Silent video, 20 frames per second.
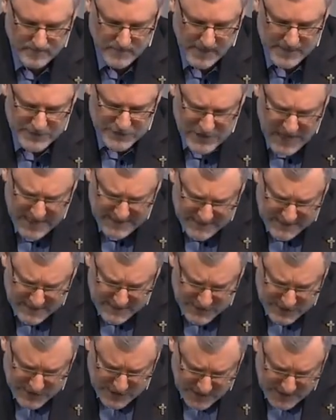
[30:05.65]
And just
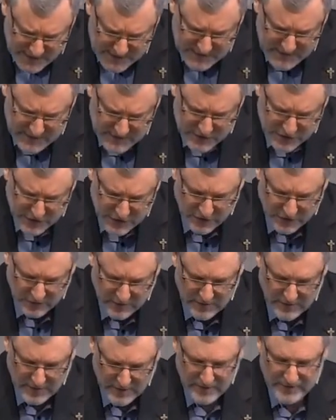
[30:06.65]
as Jesus knew
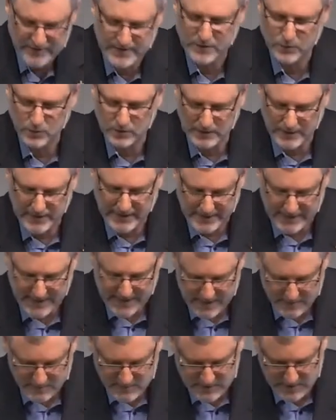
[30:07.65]
that it would lead
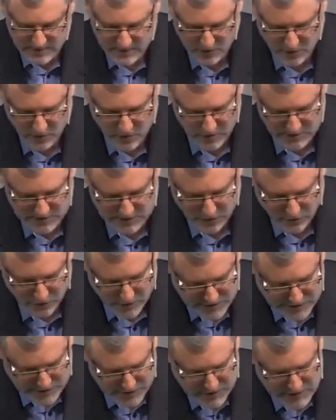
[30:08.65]
him to the cross,
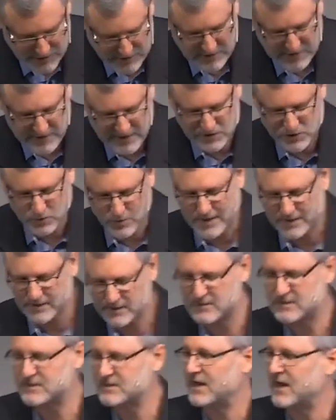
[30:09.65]
Christians need to
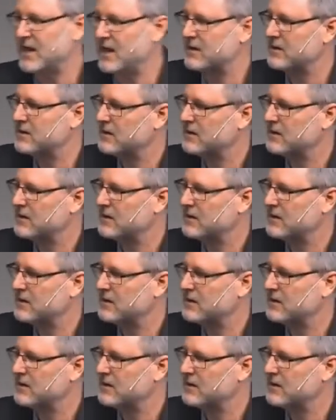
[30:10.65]
understand